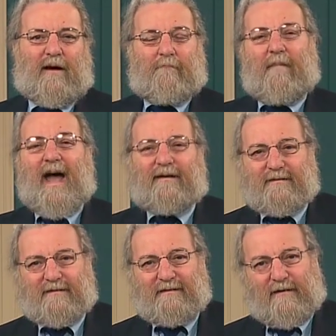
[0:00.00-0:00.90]

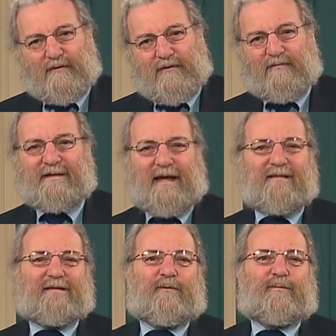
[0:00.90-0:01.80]
minus another
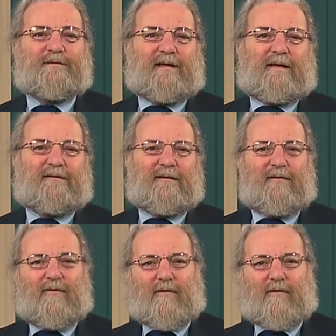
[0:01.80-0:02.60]
0.3%, or